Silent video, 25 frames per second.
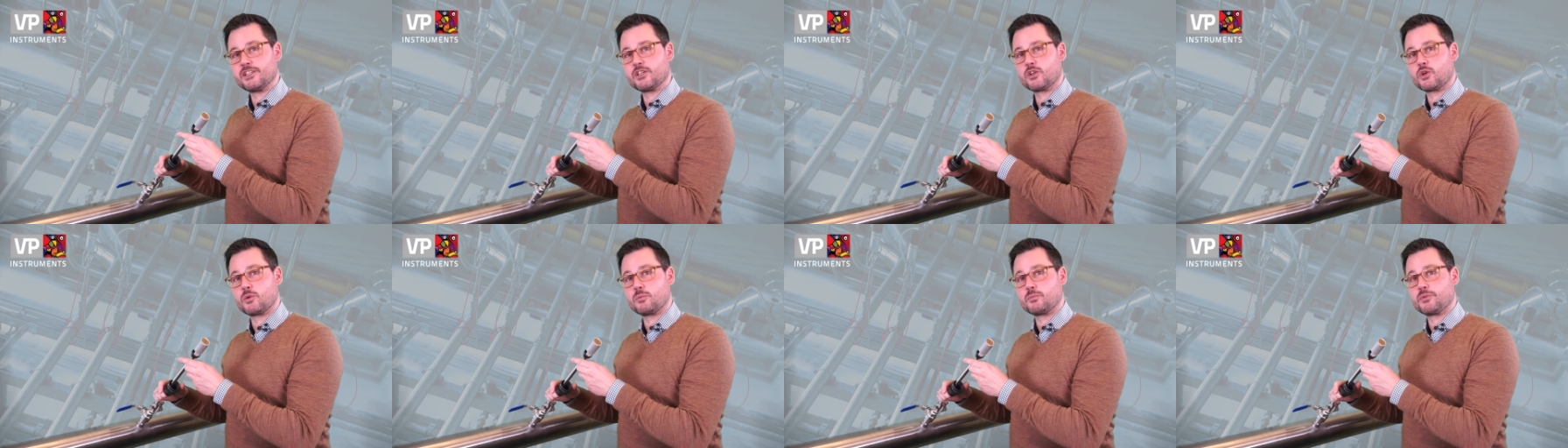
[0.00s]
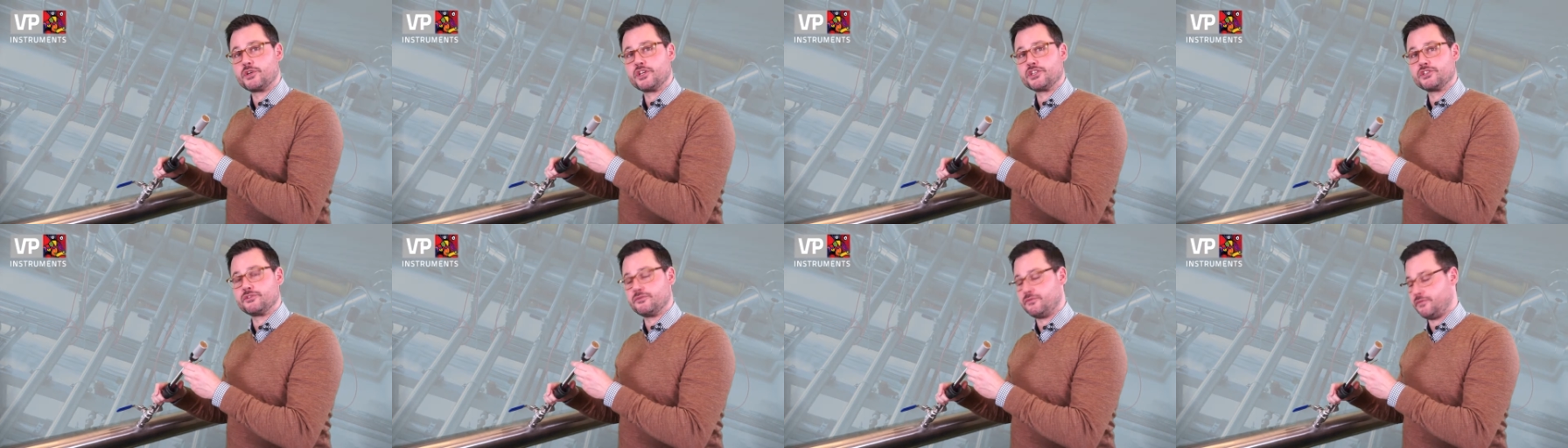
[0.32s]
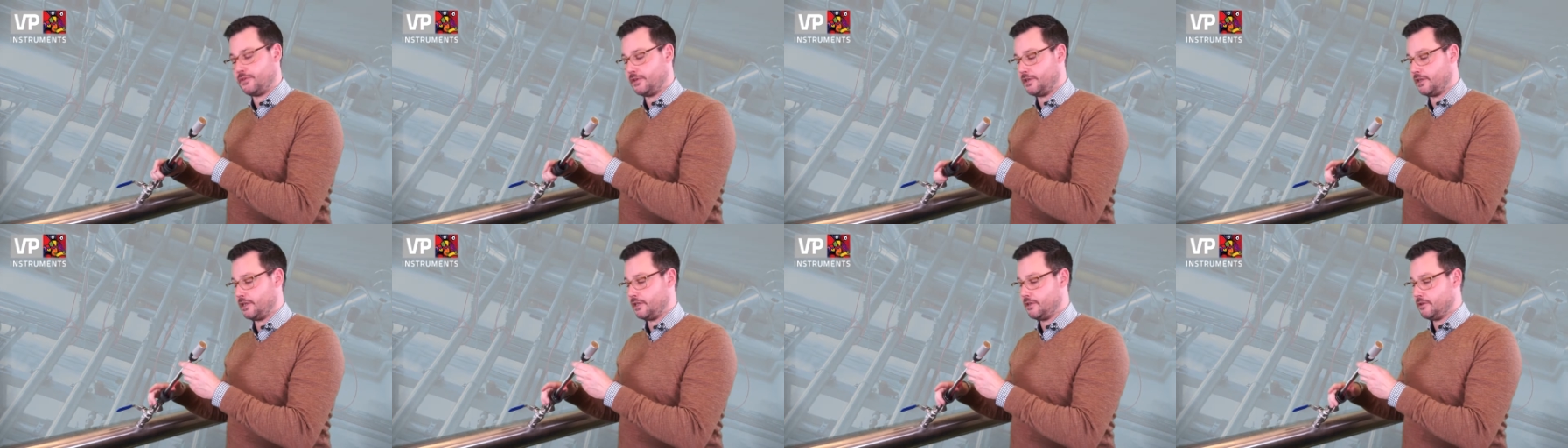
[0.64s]
the compression
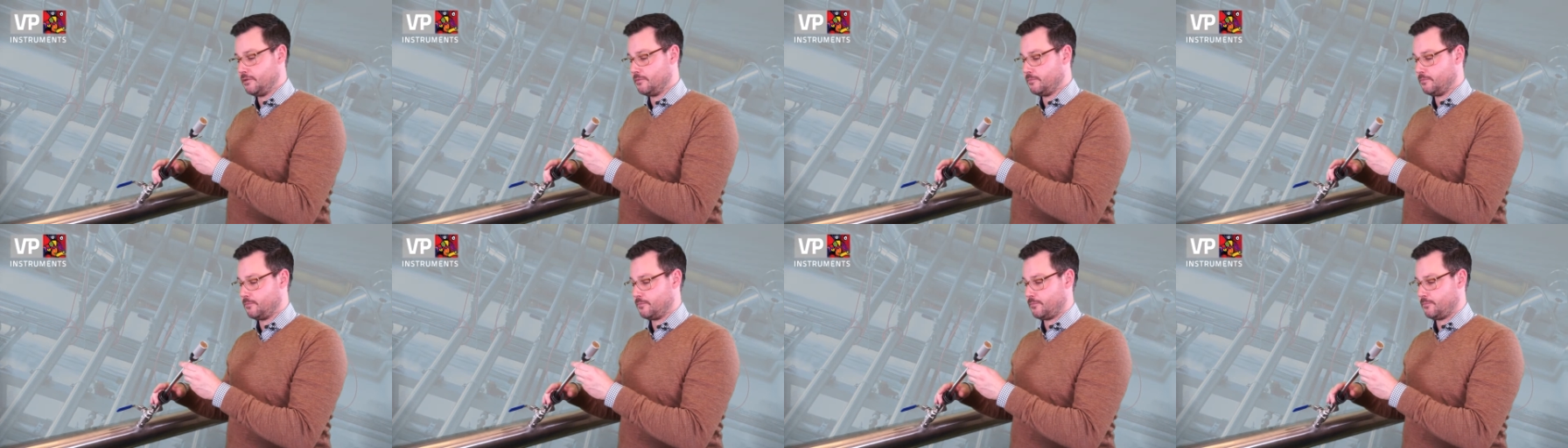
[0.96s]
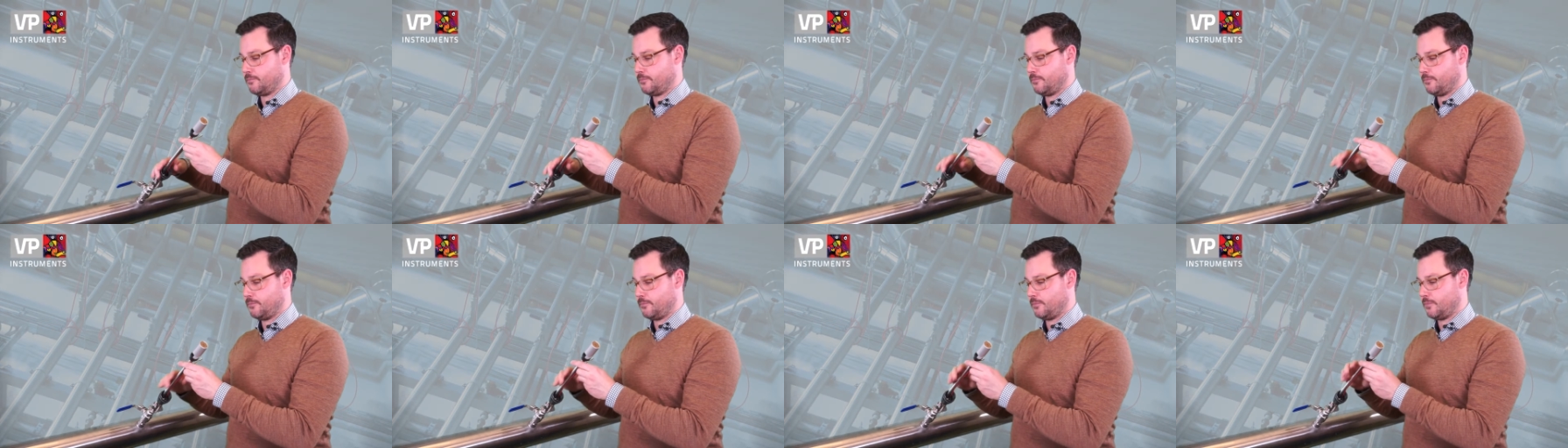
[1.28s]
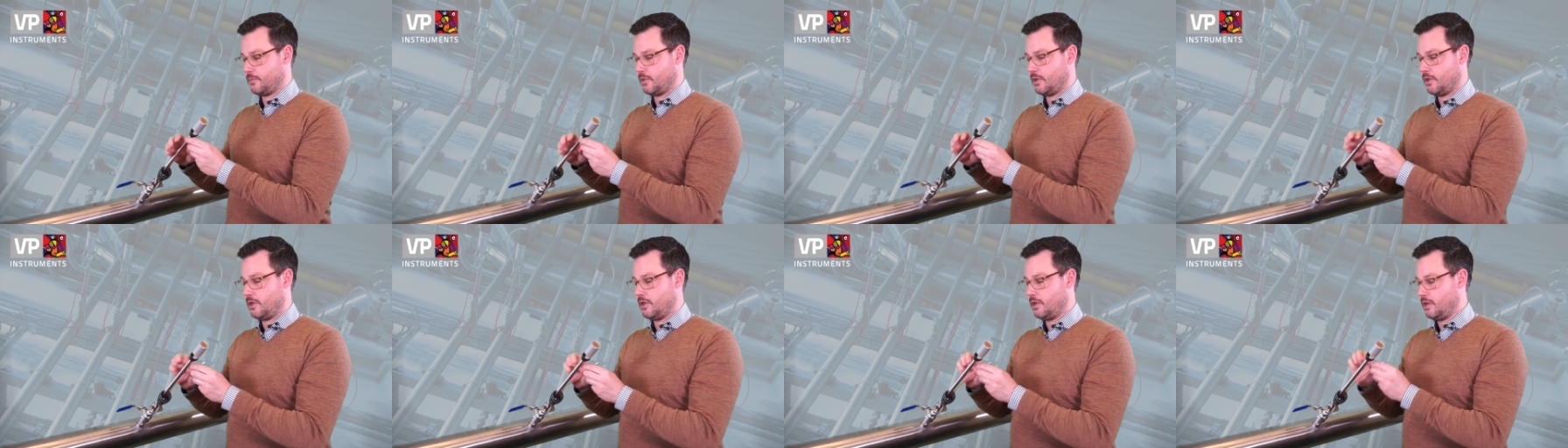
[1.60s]
fitting
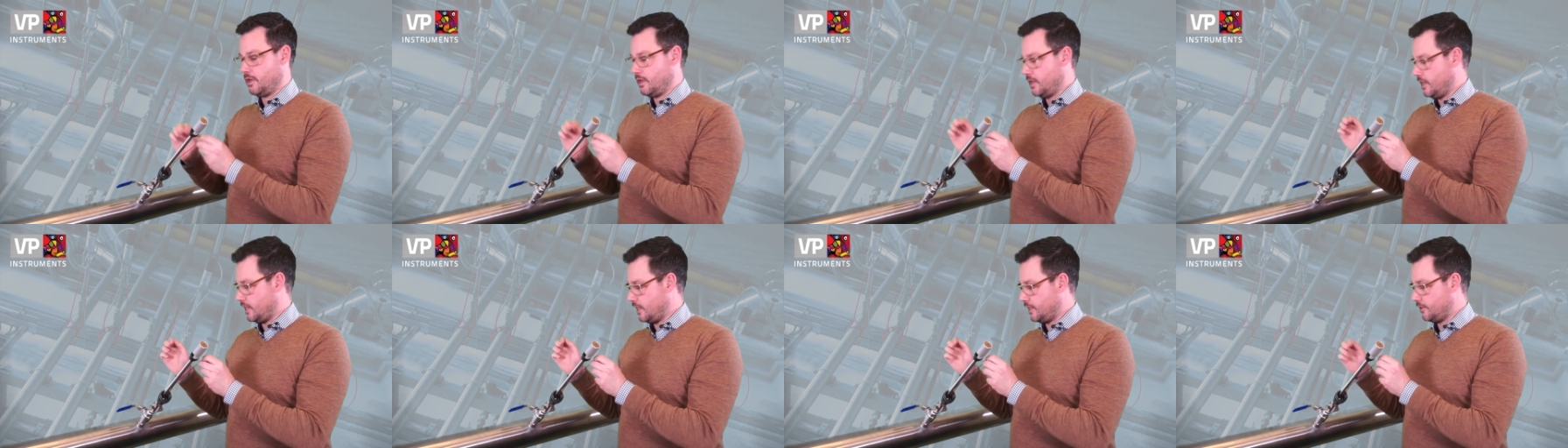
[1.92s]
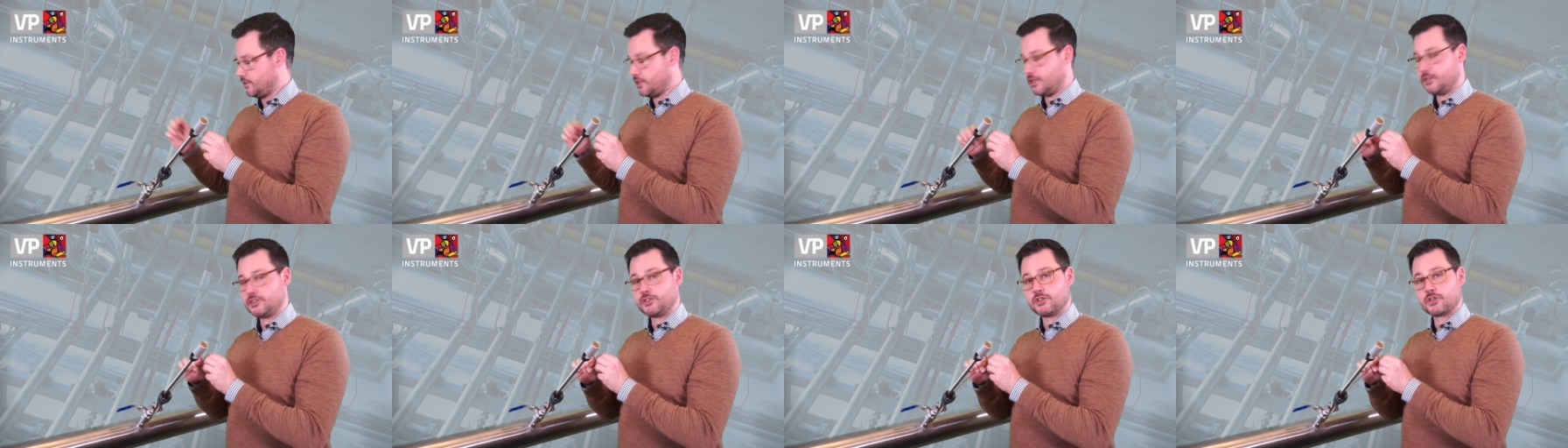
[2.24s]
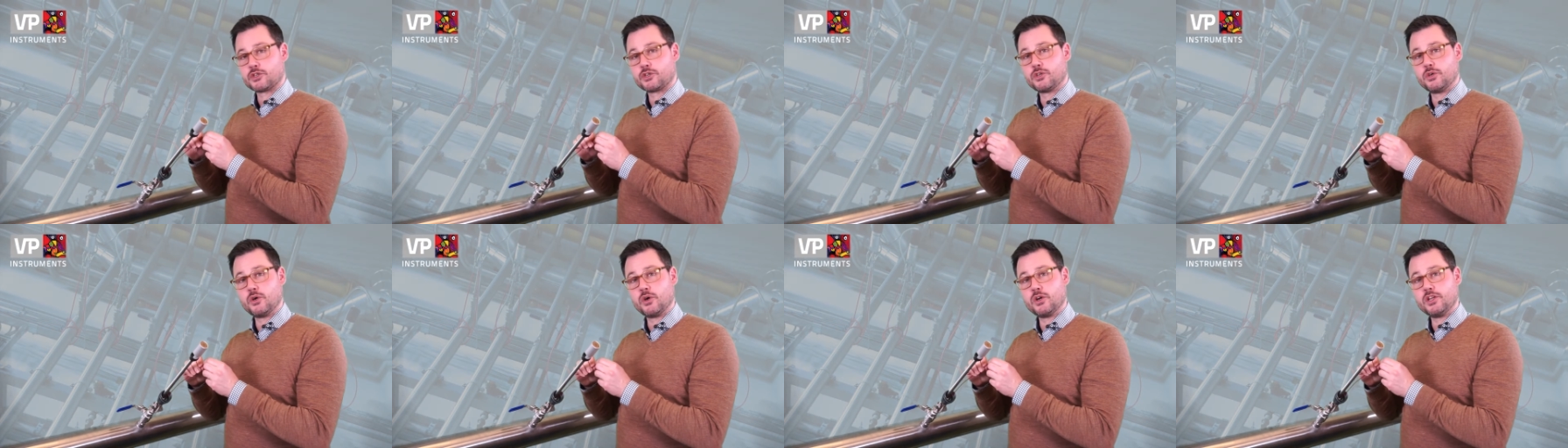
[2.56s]
and then
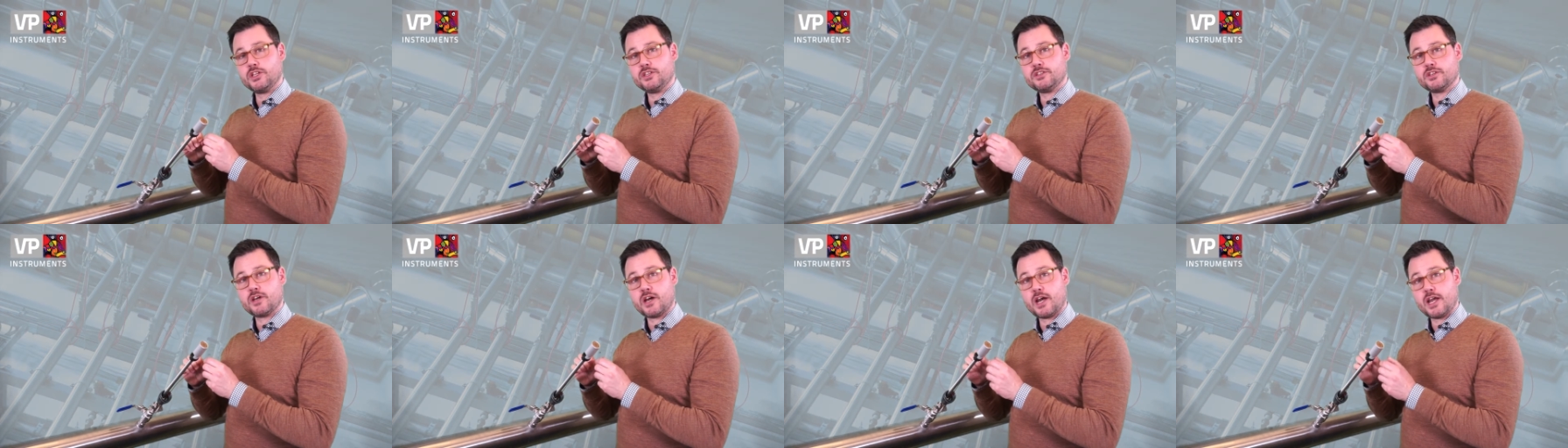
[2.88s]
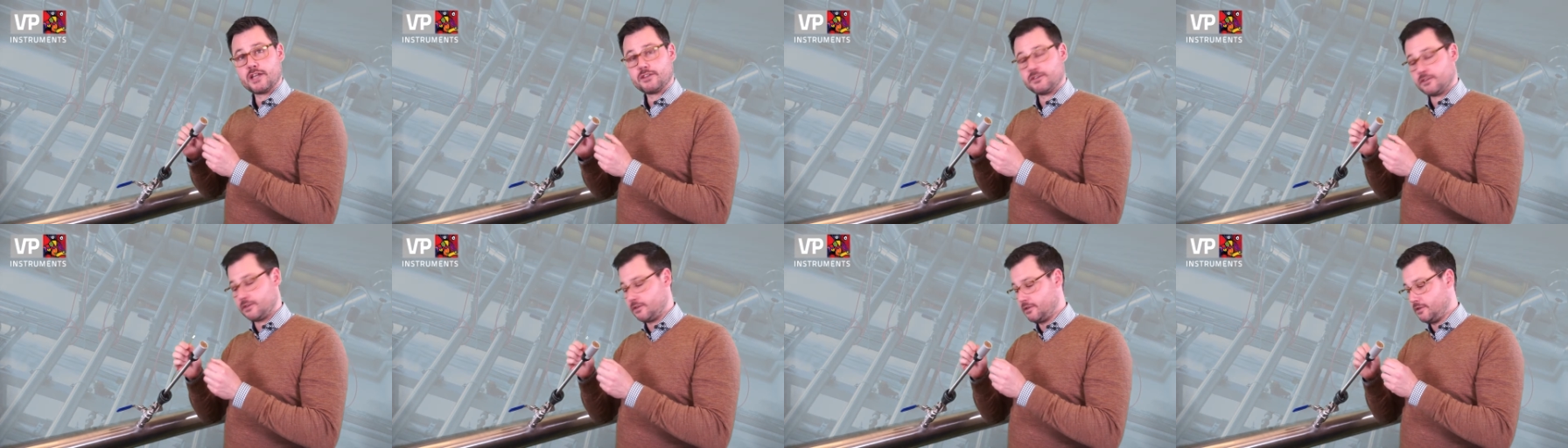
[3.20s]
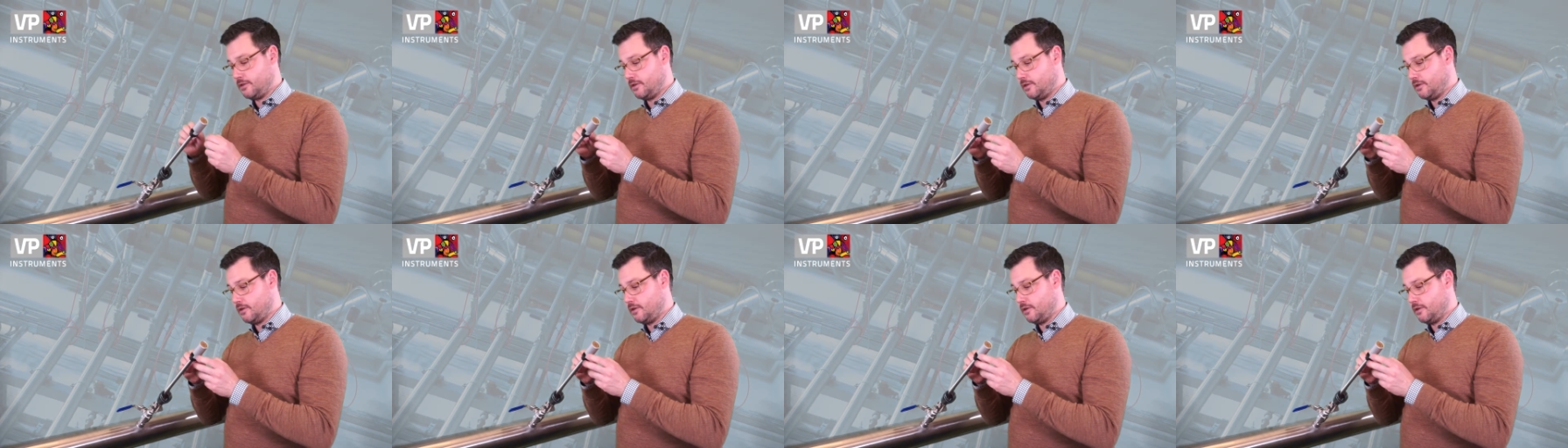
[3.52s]
securely tighten